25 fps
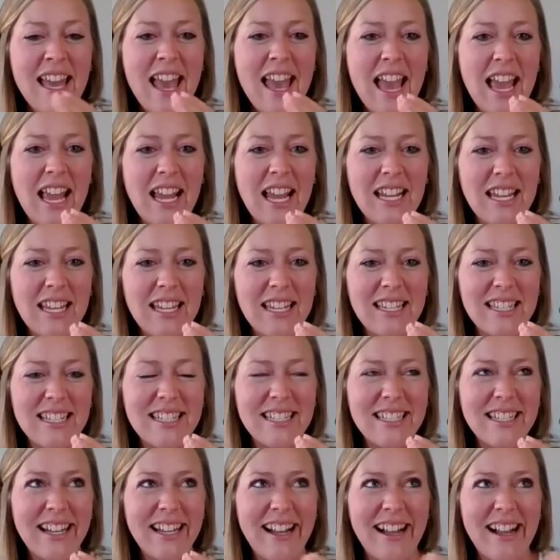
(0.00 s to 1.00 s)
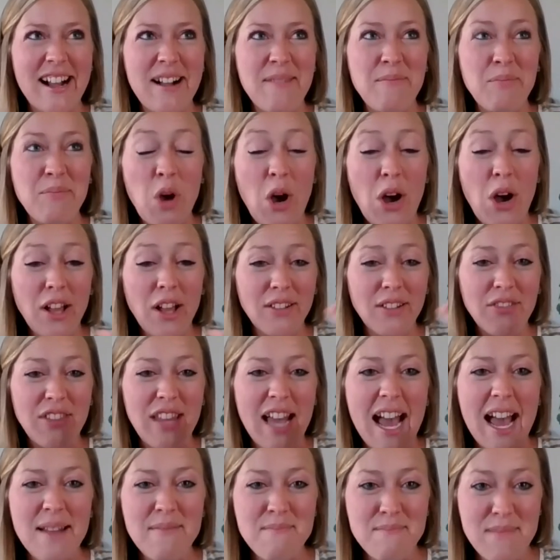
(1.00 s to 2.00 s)
And all of
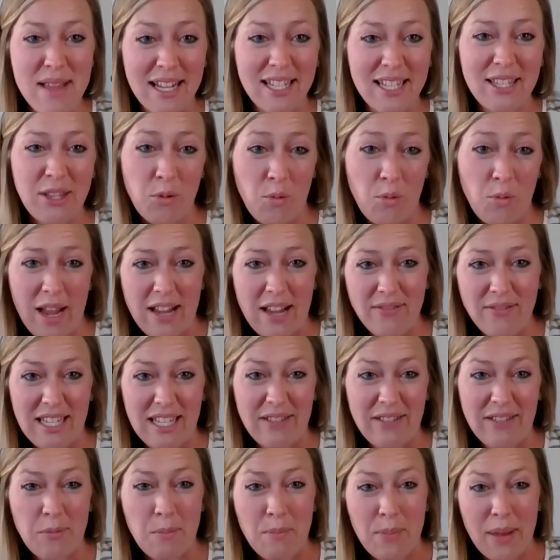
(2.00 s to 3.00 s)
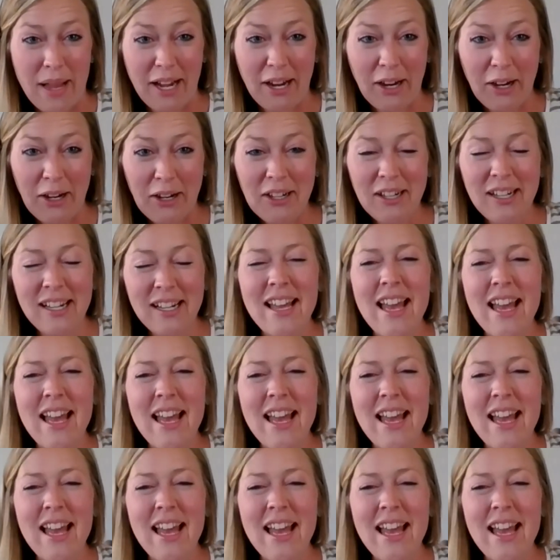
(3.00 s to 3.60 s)
that makes the waves even bigger.